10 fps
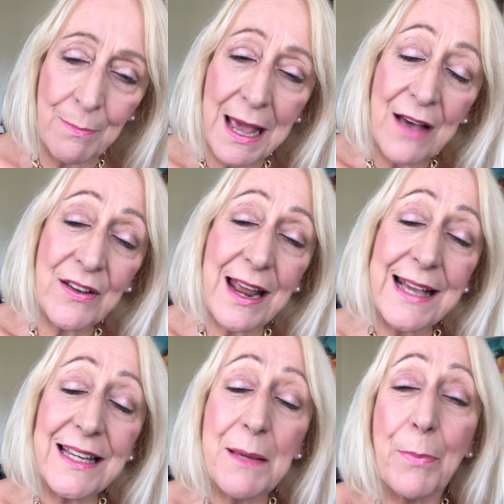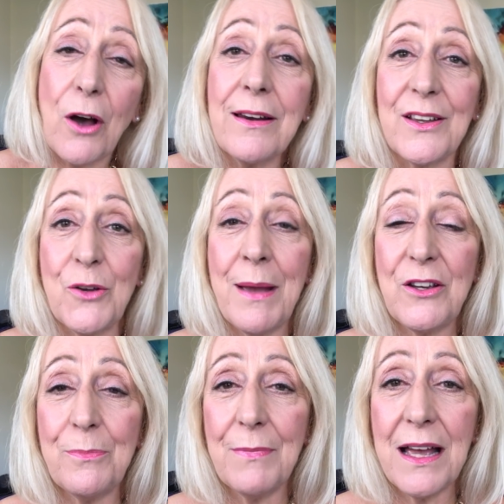You may have an achy body. You
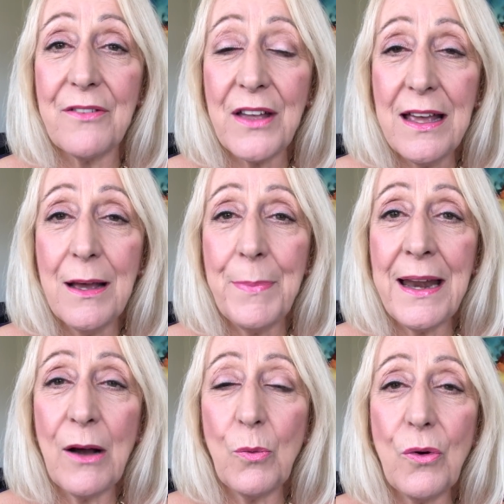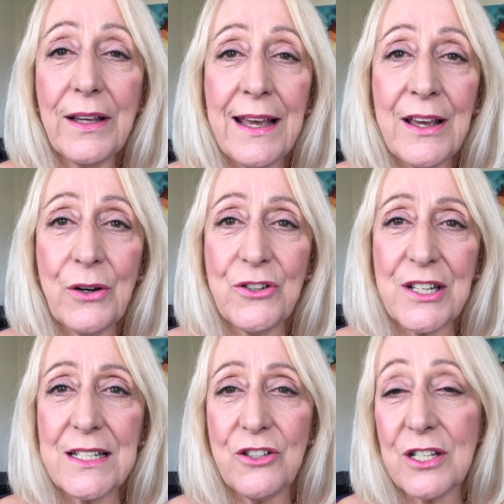may you may have been out walking or
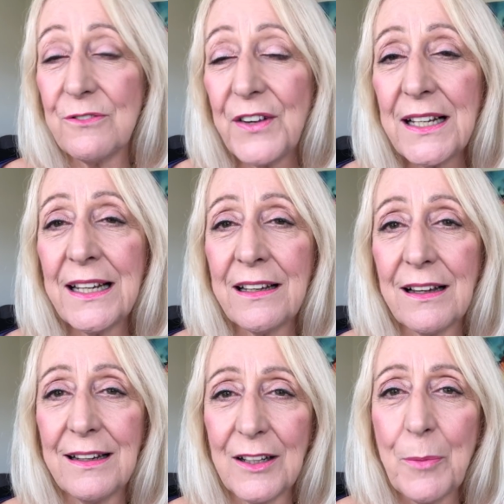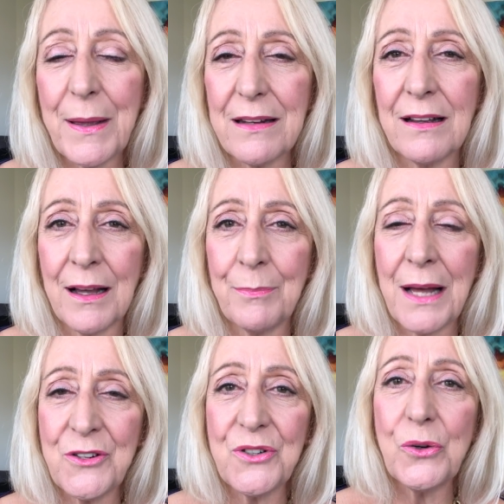just just feeling a little bit
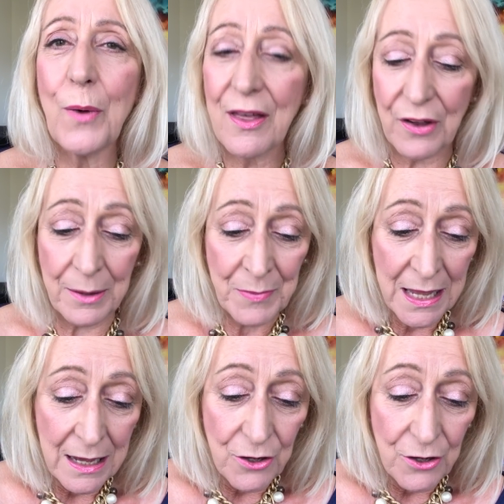um, under the weather.